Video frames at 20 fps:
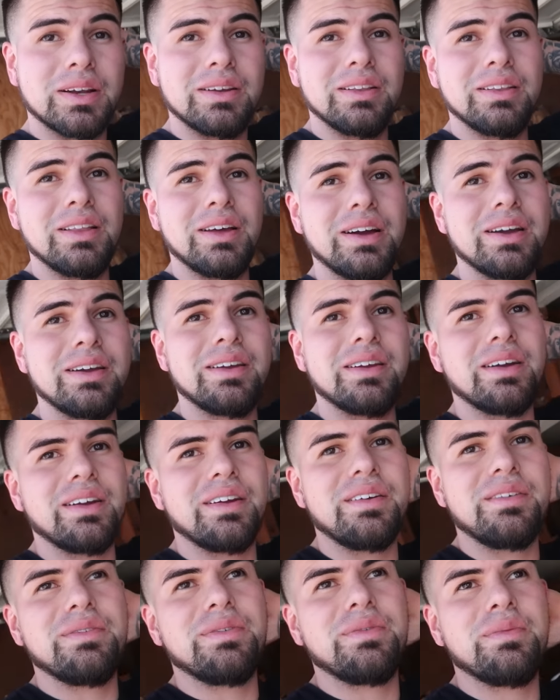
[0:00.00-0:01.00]
gonna lie
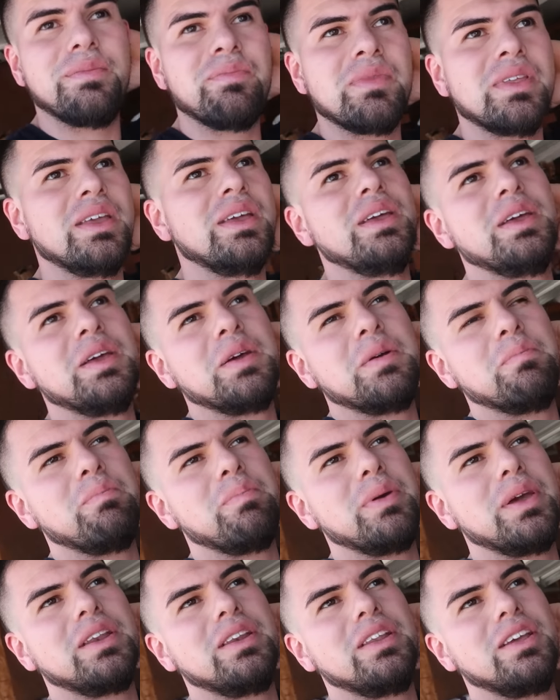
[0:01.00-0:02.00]
I've
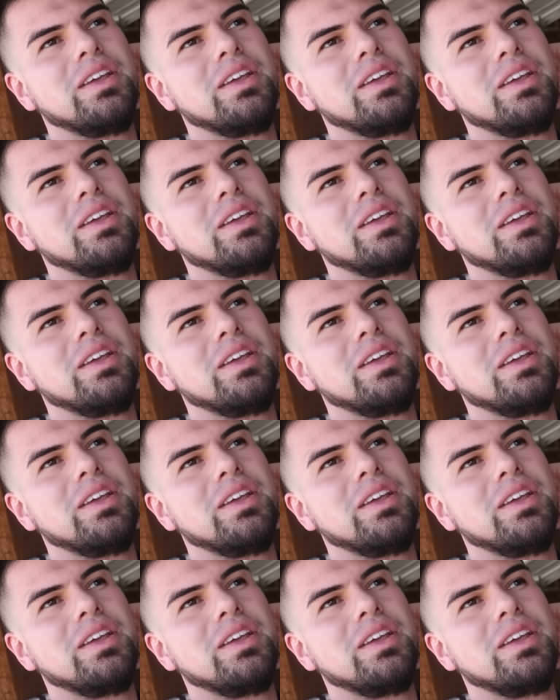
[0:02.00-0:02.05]
been